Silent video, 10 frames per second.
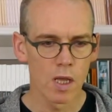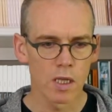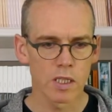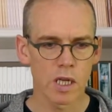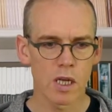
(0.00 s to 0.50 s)

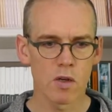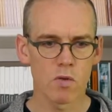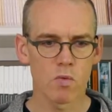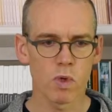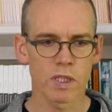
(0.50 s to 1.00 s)
So
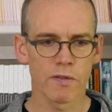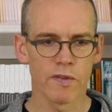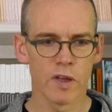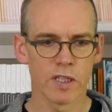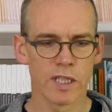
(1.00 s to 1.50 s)
what's the
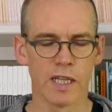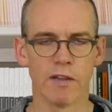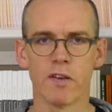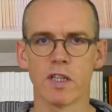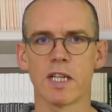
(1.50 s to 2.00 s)
first hint? The
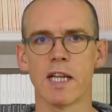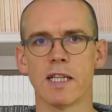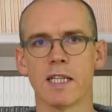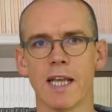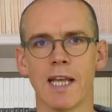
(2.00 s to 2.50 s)
first
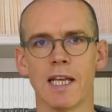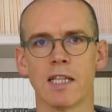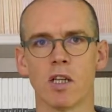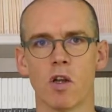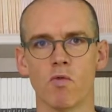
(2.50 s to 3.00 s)
hint
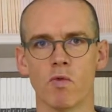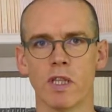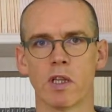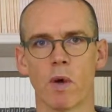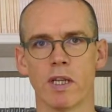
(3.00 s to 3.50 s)
is
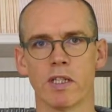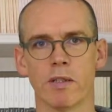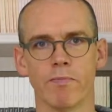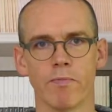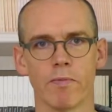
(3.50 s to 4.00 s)
read the
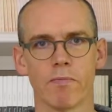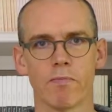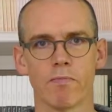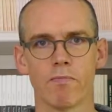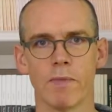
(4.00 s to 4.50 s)
question.
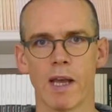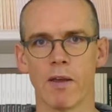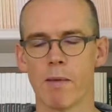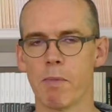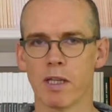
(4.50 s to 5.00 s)
Now,
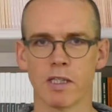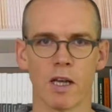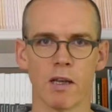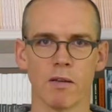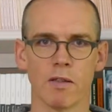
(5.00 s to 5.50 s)
that might
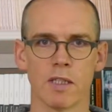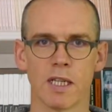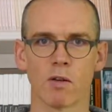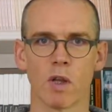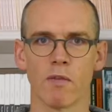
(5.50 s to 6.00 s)
sound
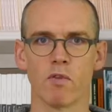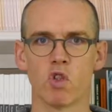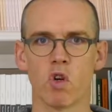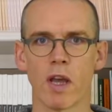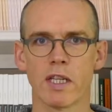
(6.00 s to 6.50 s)
kind of
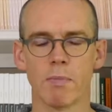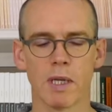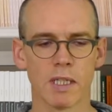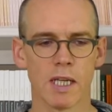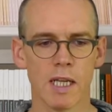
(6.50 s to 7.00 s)
trite,
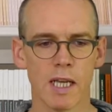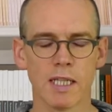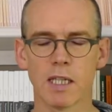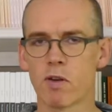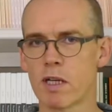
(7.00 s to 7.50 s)
but
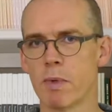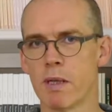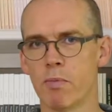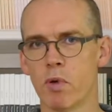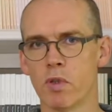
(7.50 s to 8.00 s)
it's incredibly
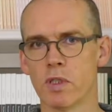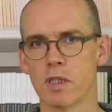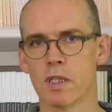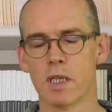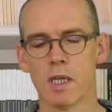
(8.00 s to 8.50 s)

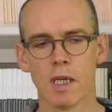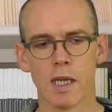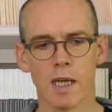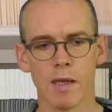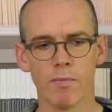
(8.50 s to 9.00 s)
important.
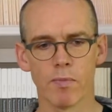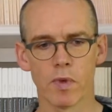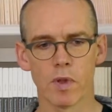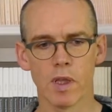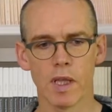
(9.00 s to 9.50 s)

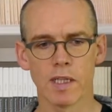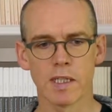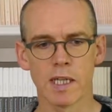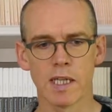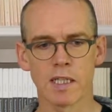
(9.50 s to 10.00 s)
It
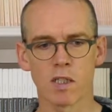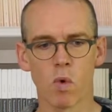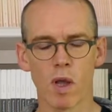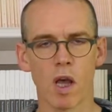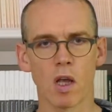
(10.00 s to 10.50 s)
is
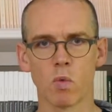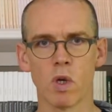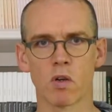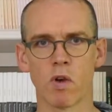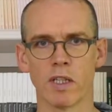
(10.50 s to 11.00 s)
quite hard
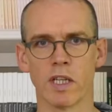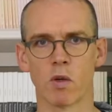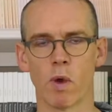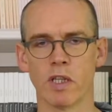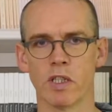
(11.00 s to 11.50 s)
work writing a
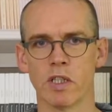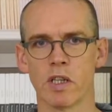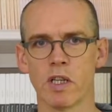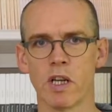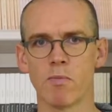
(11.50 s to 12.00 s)
question, so
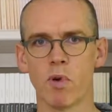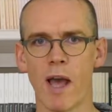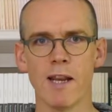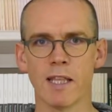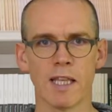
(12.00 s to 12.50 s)
you don't put
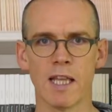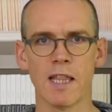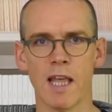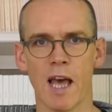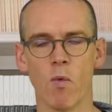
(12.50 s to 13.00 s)
anything
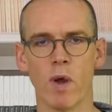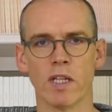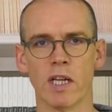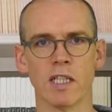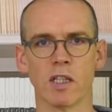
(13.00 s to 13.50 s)
in there
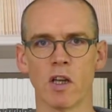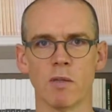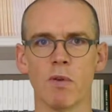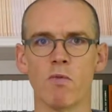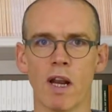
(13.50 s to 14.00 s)
which isn't going
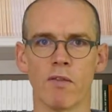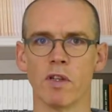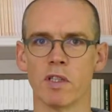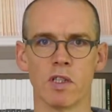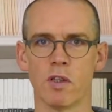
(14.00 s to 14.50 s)
to be
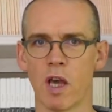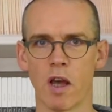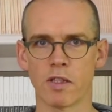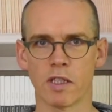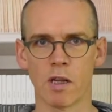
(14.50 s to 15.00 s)
relevant to the
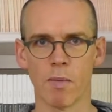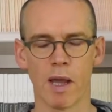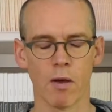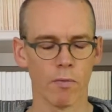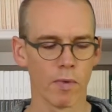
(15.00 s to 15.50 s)
answer somehow.